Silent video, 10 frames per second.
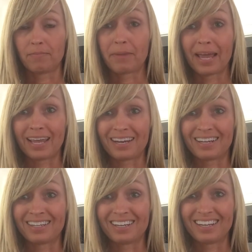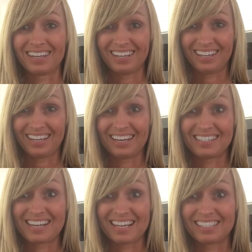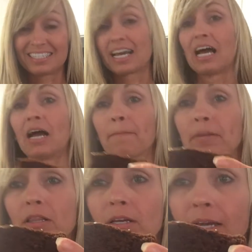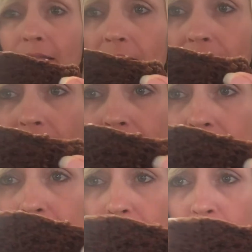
pan in a day's time. But look at this.